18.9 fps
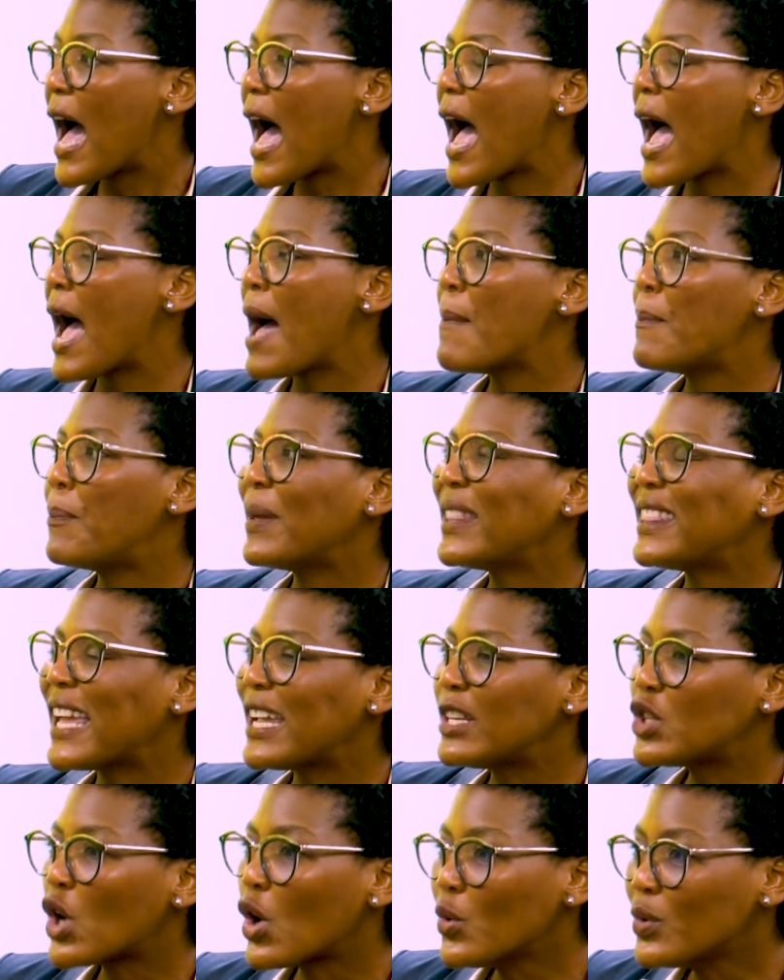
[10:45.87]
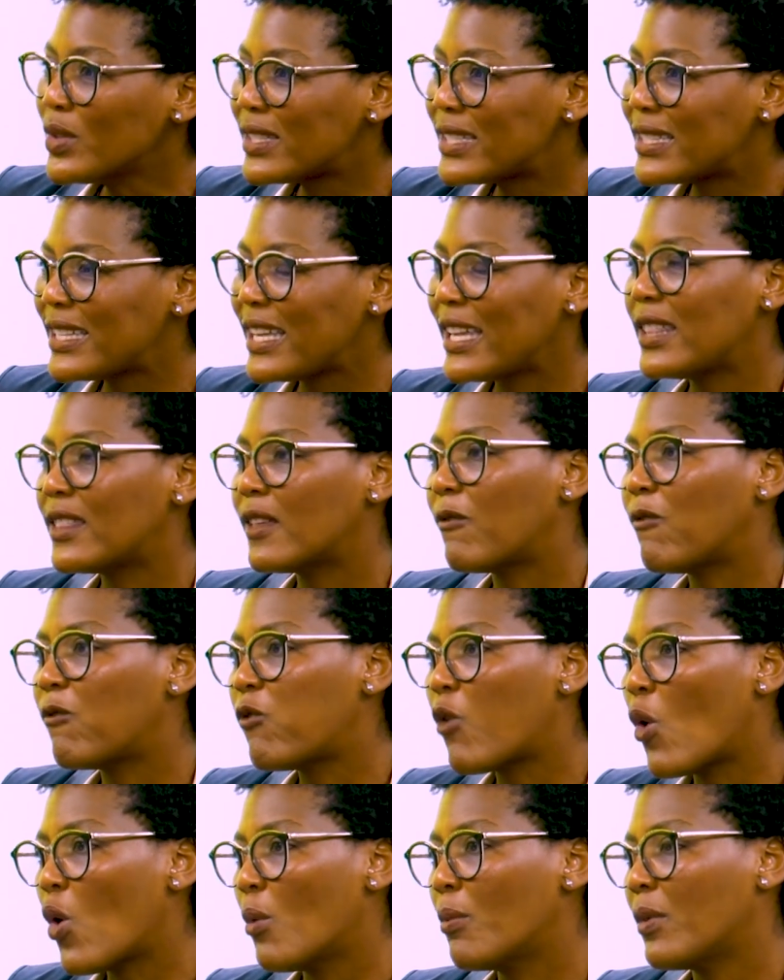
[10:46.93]
But they don't see the
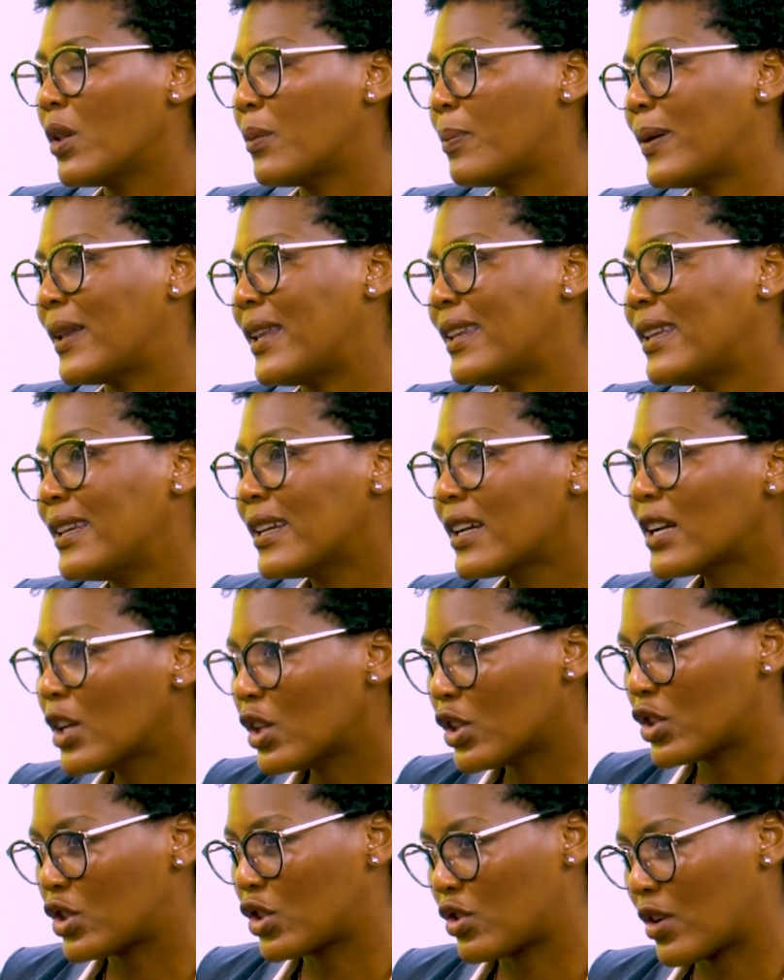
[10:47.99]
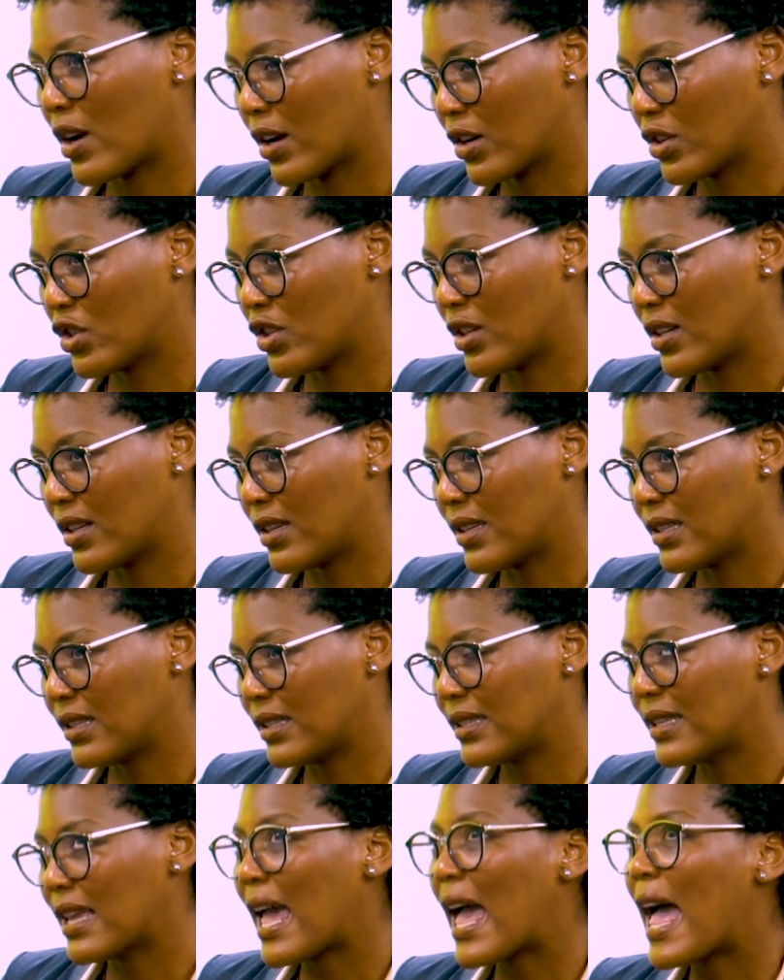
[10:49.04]
formal political
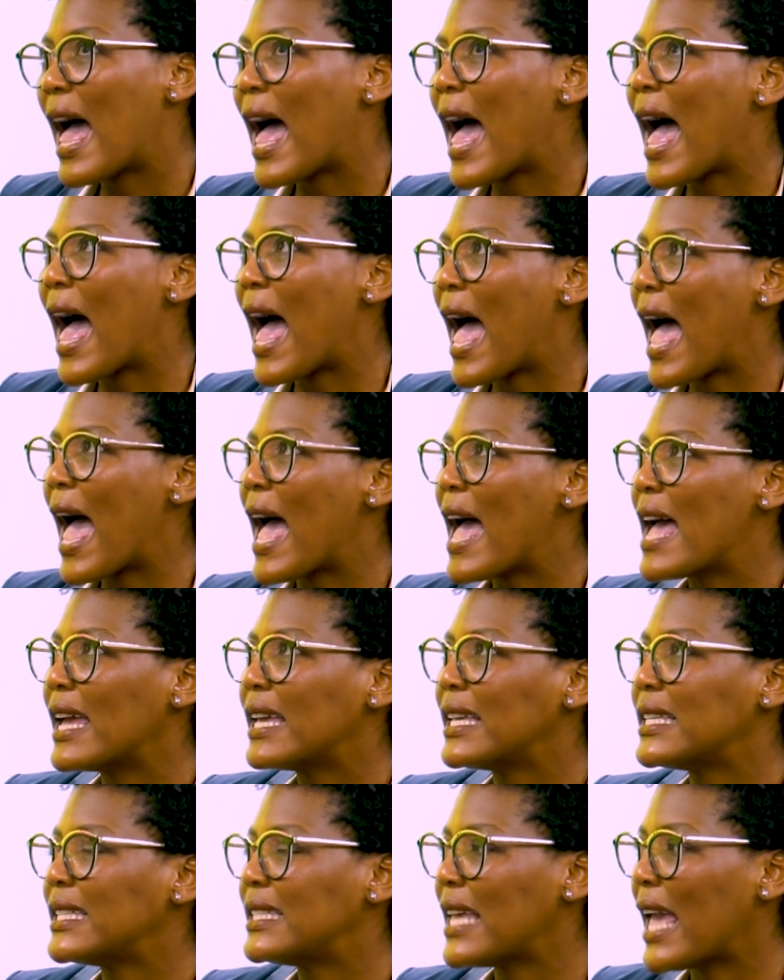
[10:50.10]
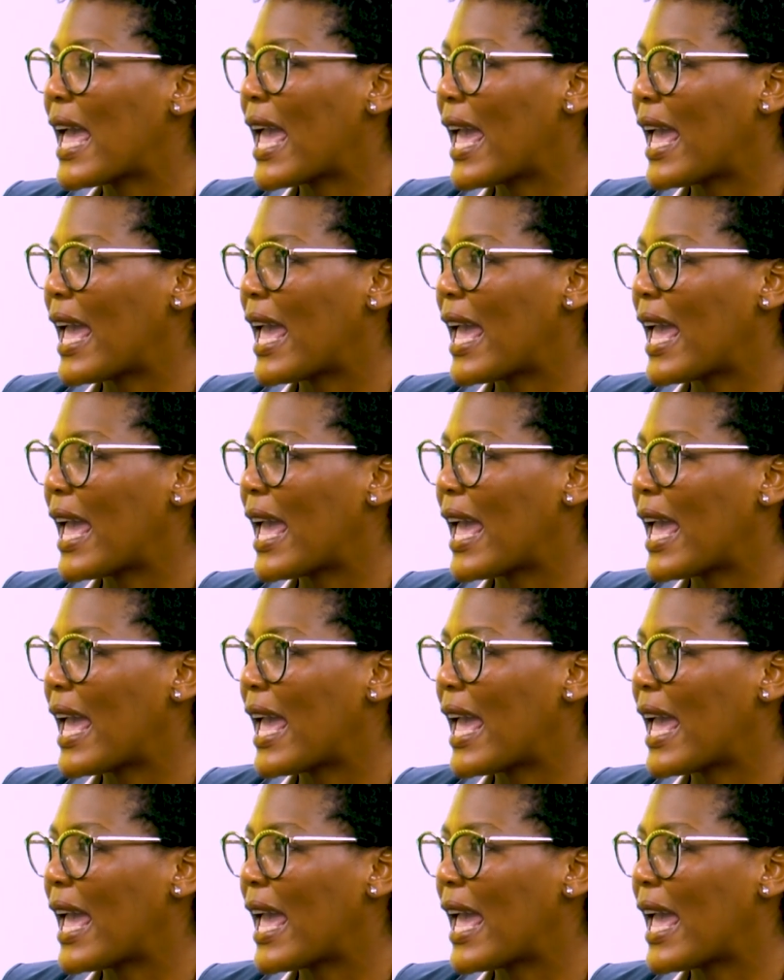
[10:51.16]
structures as